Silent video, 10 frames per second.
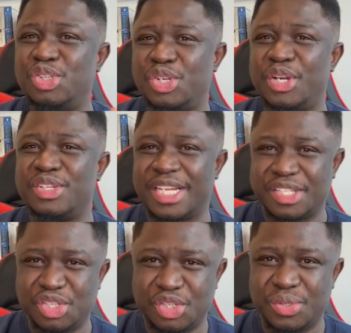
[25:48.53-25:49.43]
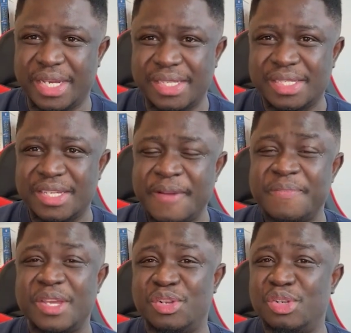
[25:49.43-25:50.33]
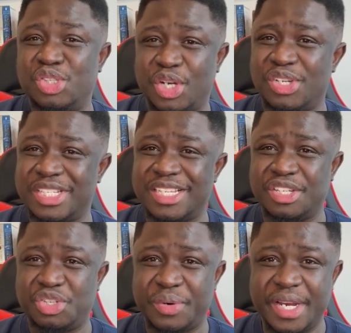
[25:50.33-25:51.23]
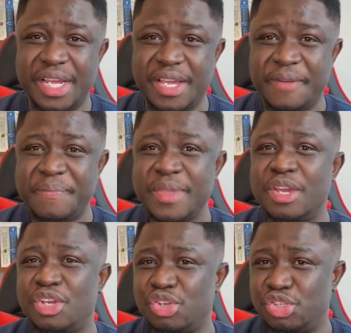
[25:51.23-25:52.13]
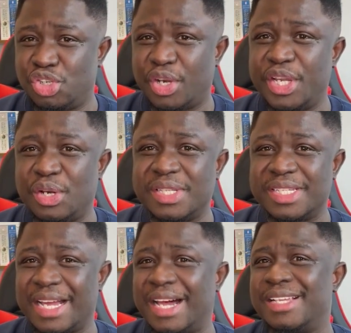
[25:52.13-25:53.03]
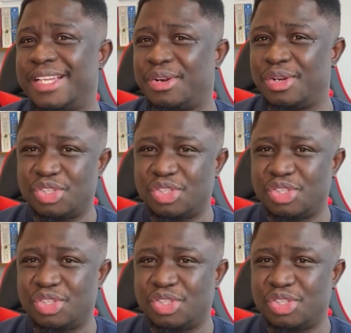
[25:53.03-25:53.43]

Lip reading: you don't join us as a student, you don't join us as a trainee, you join us as the